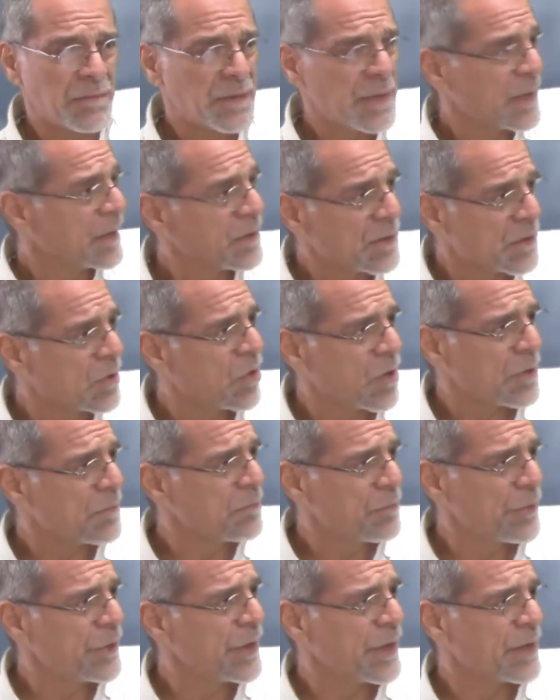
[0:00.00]
10 o'clock
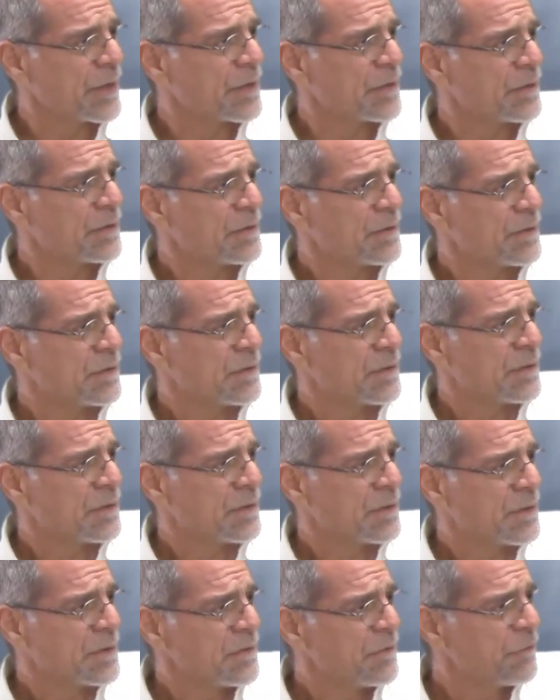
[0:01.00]
break.
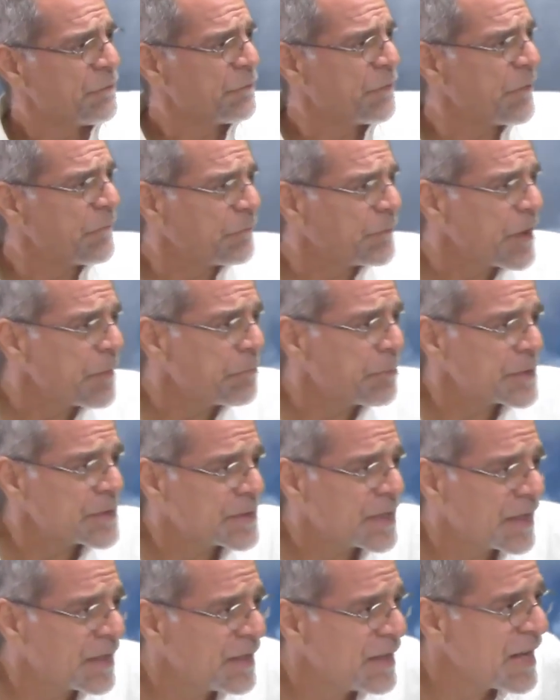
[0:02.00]
They
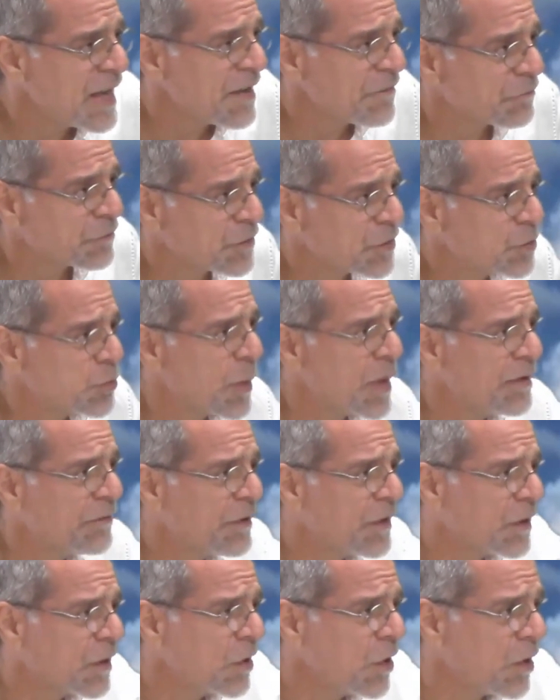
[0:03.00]
50% left.
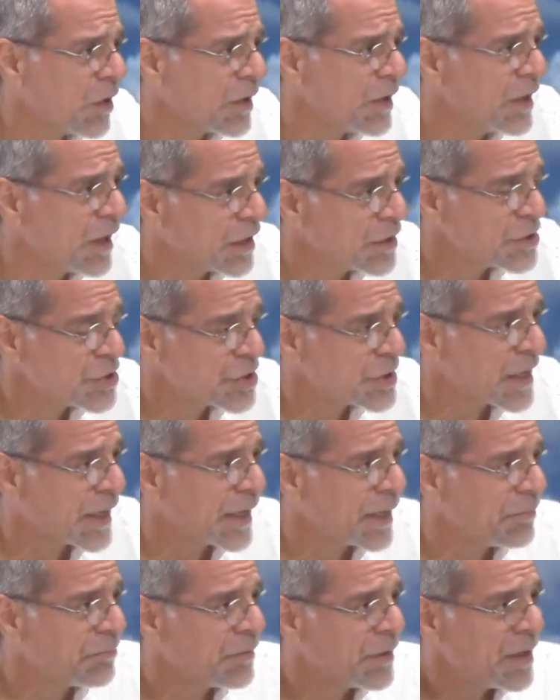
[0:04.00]
12 o'clock
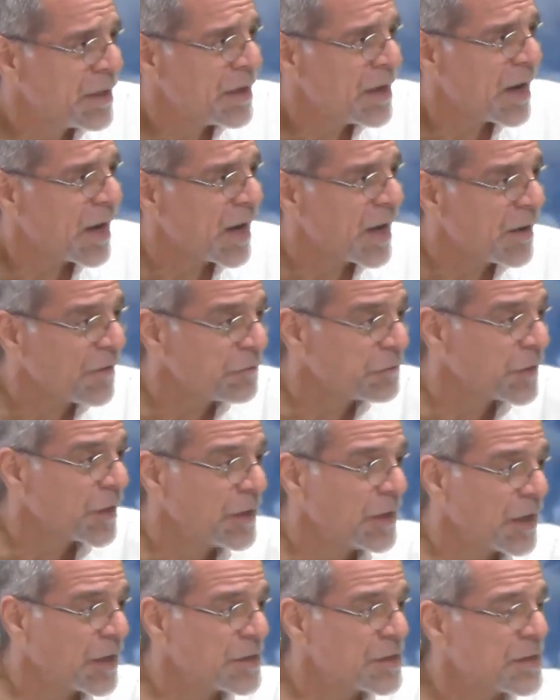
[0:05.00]
lunchtime.
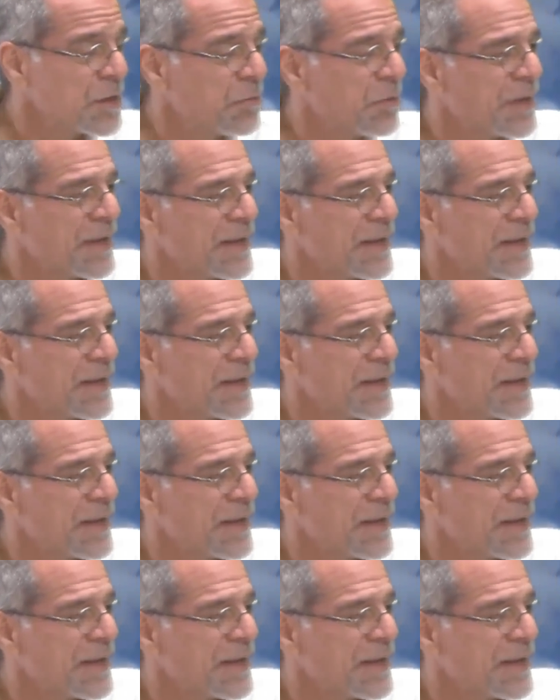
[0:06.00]
After lunch, there